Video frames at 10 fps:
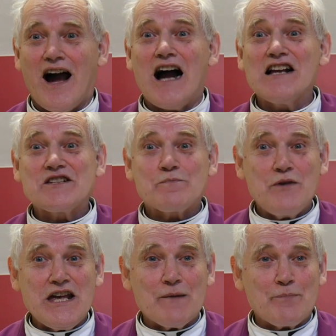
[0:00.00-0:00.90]
I'll
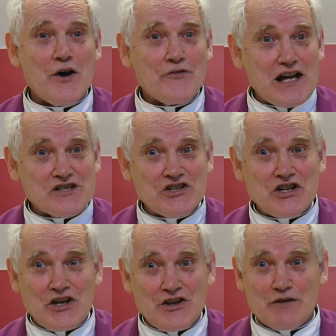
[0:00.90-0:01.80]
speak about that in
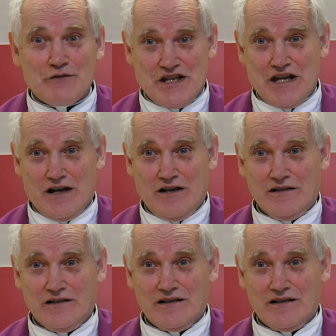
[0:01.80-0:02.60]
another video.